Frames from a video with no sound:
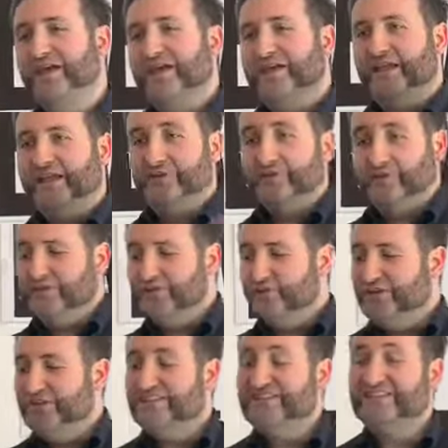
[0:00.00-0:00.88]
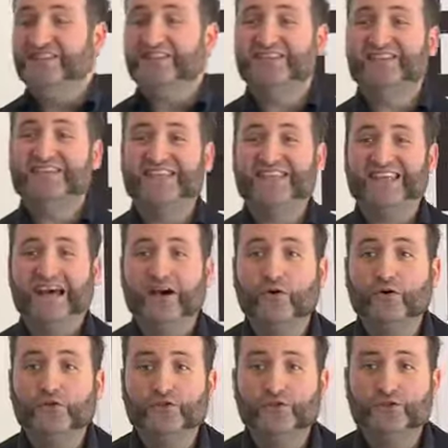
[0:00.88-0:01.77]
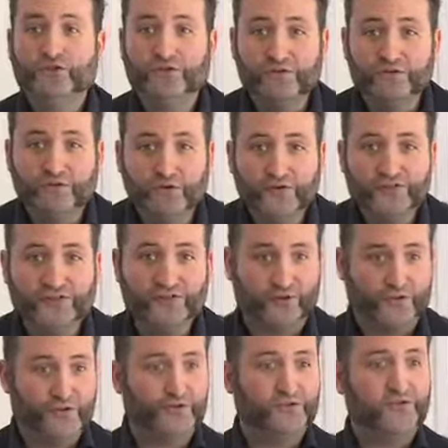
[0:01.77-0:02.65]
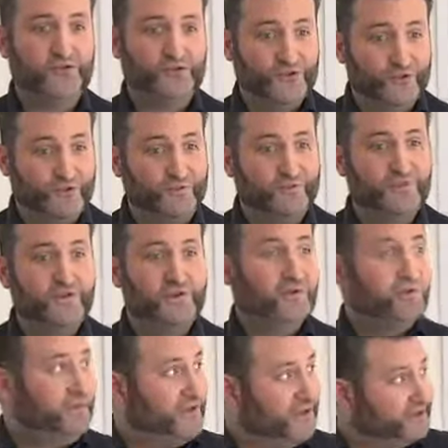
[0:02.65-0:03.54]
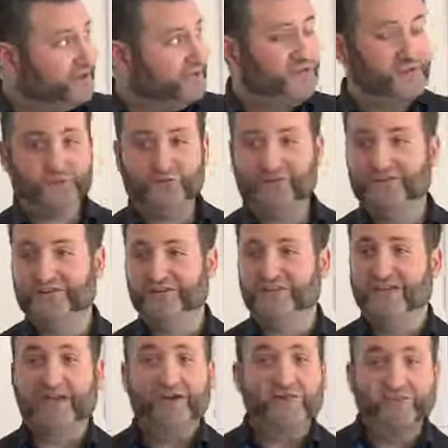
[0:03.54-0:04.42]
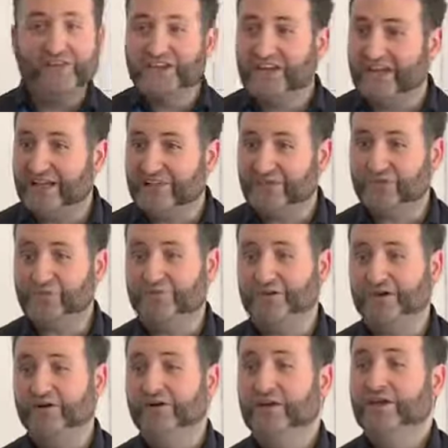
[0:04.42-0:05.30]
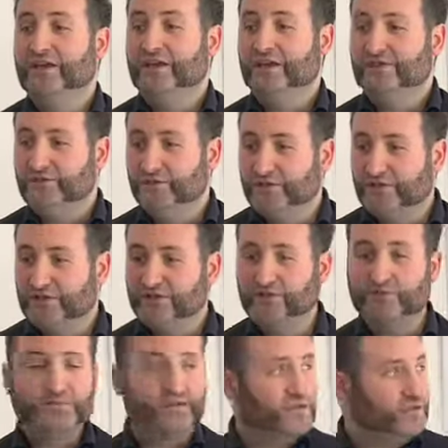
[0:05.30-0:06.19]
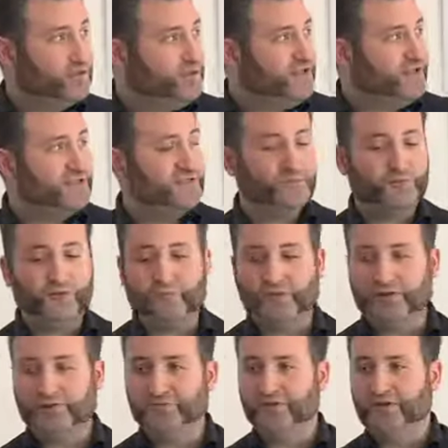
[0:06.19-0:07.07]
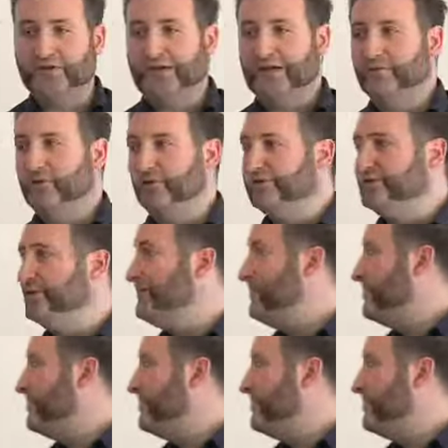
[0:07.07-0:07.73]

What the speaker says: That's why today 6,000 universities are using Zoom because of this reason. Every classroom now is using Zoom because we can support multiple cameras.